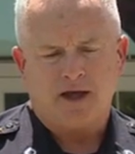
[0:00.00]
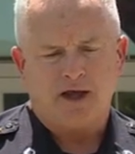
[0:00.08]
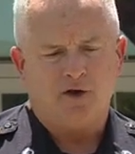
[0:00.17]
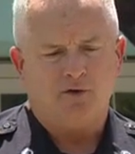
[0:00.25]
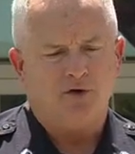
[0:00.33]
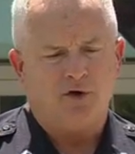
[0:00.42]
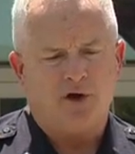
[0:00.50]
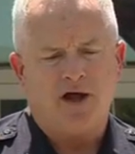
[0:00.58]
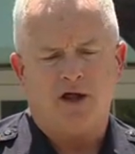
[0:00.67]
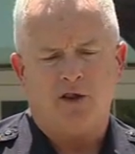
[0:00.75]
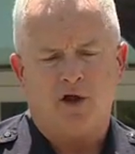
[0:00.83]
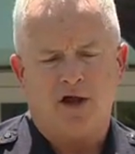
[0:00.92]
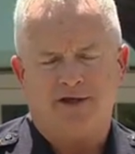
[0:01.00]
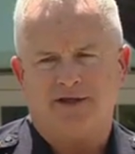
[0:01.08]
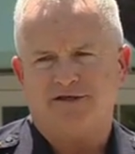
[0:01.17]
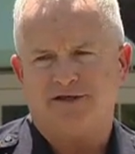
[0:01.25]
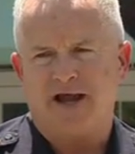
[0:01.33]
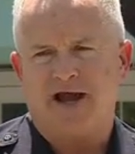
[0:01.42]
I don't know how long
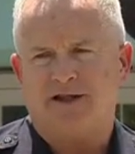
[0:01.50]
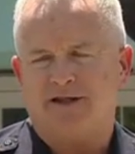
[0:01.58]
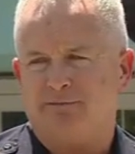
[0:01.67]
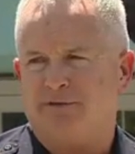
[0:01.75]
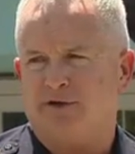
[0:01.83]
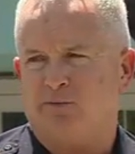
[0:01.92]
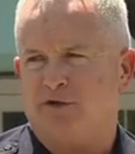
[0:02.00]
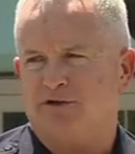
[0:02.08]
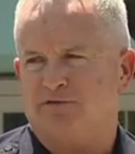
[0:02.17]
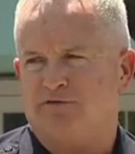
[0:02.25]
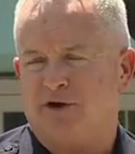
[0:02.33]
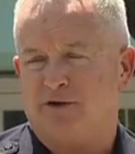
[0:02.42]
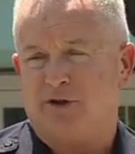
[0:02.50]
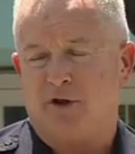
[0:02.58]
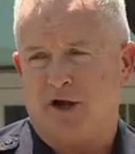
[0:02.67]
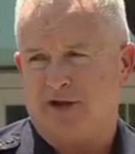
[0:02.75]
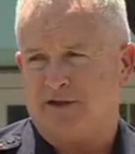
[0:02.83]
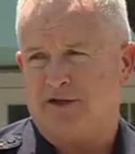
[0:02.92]
exactly, but it wasn't very
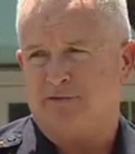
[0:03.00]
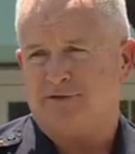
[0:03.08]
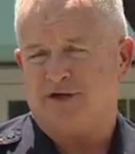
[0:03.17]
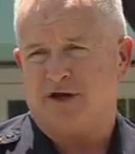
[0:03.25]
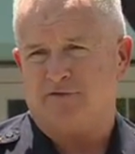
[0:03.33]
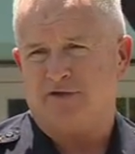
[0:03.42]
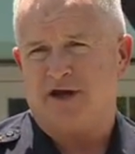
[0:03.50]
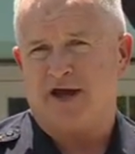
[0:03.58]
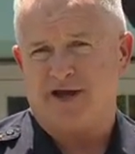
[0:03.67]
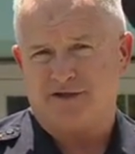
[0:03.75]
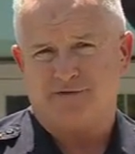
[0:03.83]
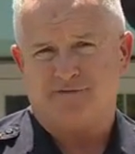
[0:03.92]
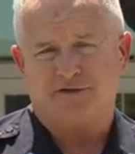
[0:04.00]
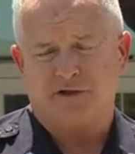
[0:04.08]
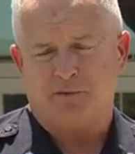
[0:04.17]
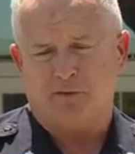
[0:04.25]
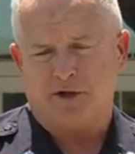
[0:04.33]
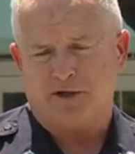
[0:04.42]
long that he was out of the eyes of
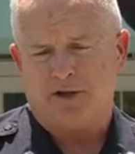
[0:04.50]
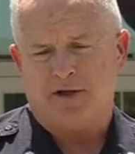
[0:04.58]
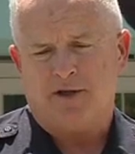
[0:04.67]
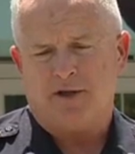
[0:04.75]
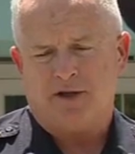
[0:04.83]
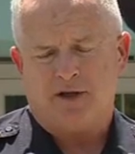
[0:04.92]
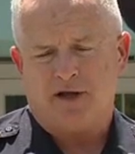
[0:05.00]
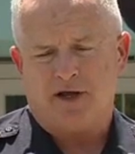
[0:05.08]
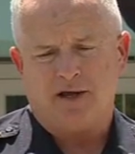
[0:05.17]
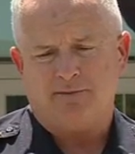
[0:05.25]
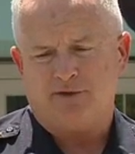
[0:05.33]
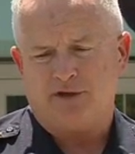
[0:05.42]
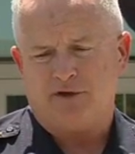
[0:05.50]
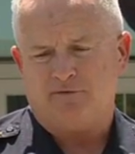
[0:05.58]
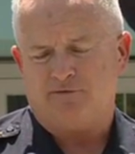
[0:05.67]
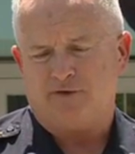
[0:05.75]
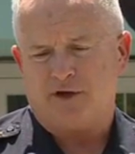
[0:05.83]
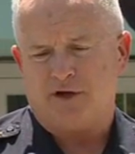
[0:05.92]
someone. I believe
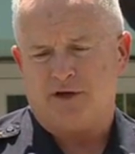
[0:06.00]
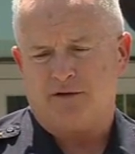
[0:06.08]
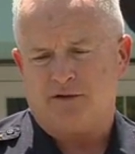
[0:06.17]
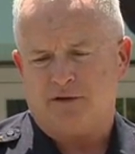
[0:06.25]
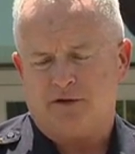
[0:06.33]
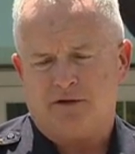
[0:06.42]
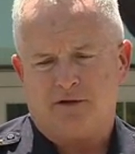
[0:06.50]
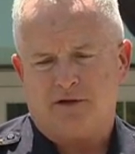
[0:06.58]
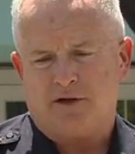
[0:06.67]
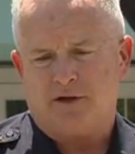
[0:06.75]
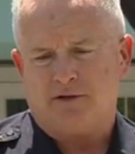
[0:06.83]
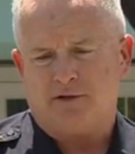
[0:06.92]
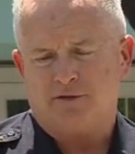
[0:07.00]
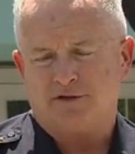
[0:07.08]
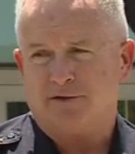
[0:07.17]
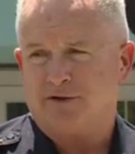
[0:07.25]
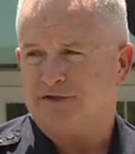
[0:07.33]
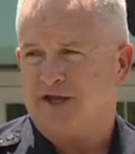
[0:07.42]
it was
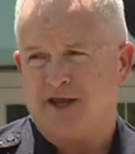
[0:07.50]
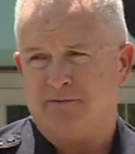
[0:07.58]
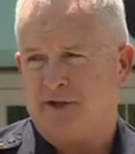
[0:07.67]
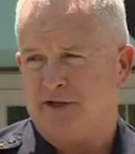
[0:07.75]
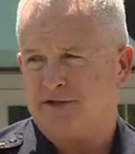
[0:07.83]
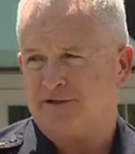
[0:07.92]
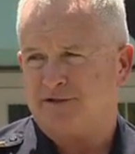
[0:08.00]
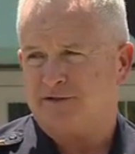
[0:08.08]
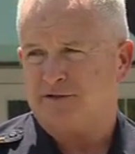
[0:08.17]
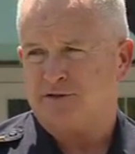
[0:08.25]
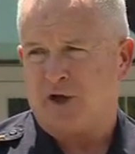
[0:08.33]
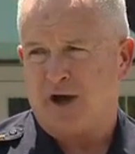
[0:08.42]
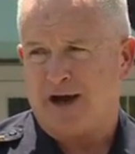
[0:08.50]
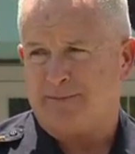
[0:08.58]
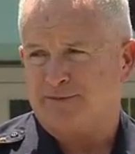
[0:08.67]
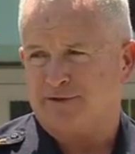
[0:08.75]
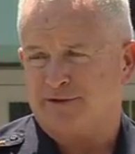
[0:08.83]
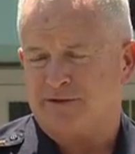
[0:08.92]
about 10 minutes
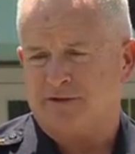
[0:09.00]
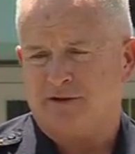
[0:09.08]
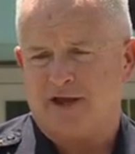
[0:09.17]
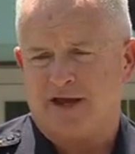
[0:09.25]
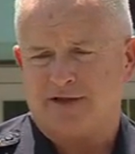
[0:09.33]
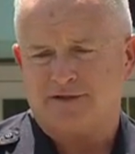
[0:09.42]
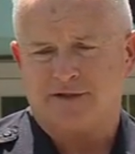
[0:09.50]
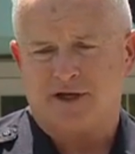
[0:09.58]
tops that